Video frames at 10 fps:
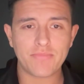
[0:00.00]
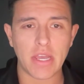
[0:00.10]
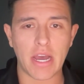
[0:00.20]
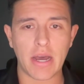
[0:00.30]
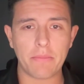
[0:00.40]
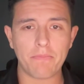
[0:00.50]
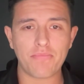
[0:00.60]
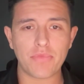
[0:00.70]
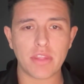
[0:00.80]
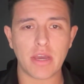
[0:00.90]

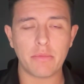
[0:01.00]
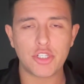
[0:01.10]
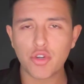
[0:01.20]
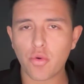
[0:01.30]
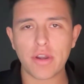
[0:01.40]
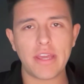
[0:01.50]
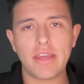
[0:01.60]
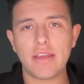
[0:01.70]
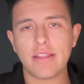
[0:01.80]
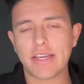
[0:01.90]
a
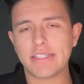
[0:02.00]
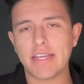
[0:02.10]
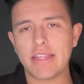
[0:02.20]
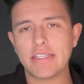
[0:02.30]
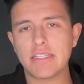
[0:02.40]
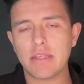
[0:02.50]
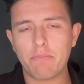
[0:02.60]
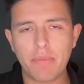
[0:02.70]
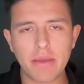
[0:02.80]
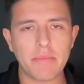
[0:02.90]
majority, like I said, this is the
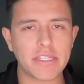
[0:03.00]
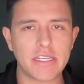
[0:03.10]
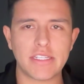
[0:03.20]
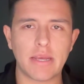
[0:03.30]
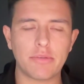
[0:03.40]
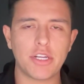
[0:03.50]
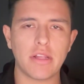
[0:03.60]
big misconception.